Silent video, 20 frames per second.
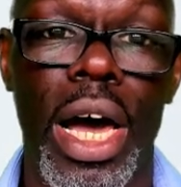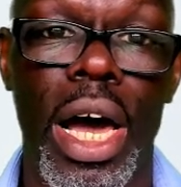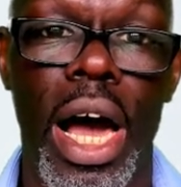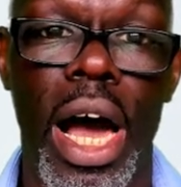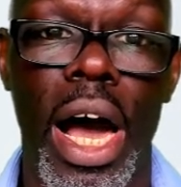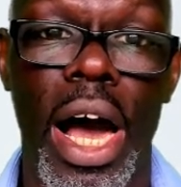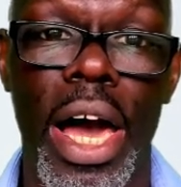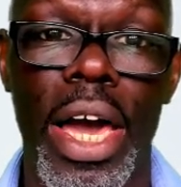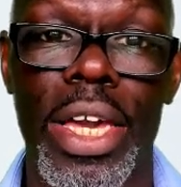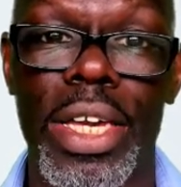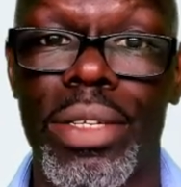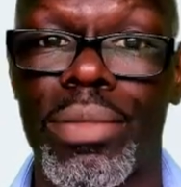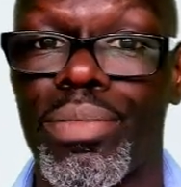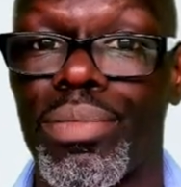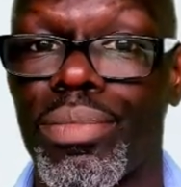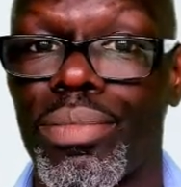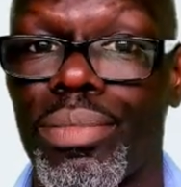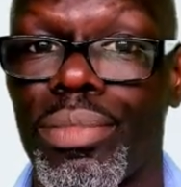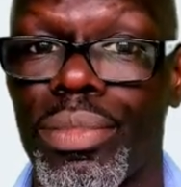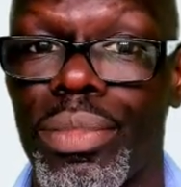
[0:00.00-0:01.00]
I
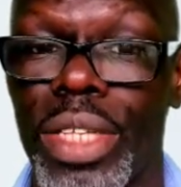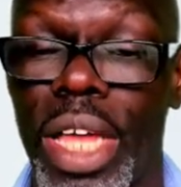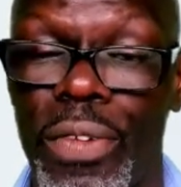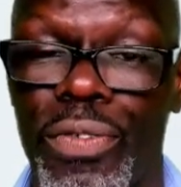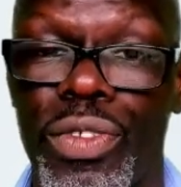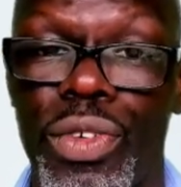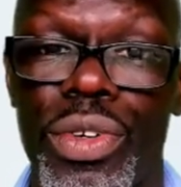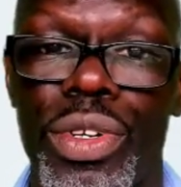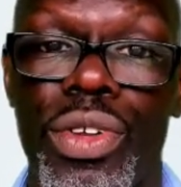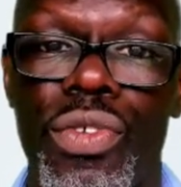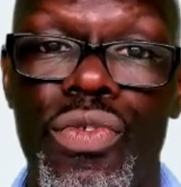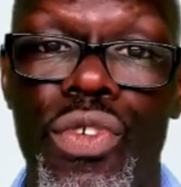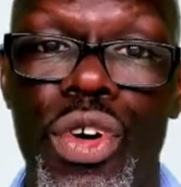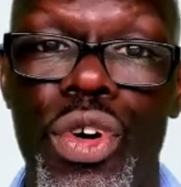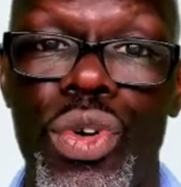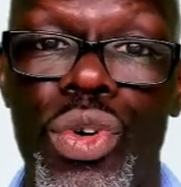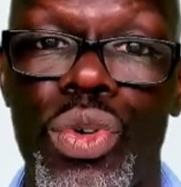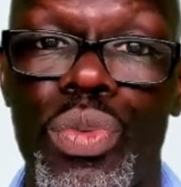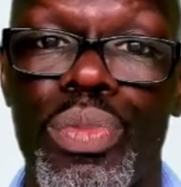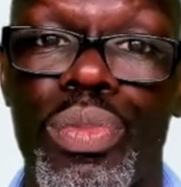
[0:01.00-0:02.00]
left her in the
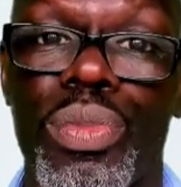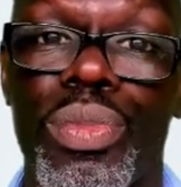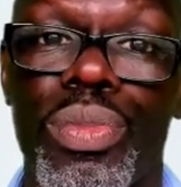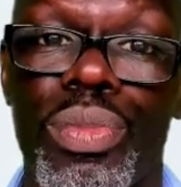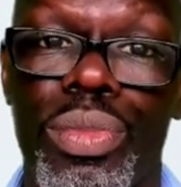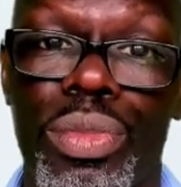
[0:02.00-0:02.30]
room,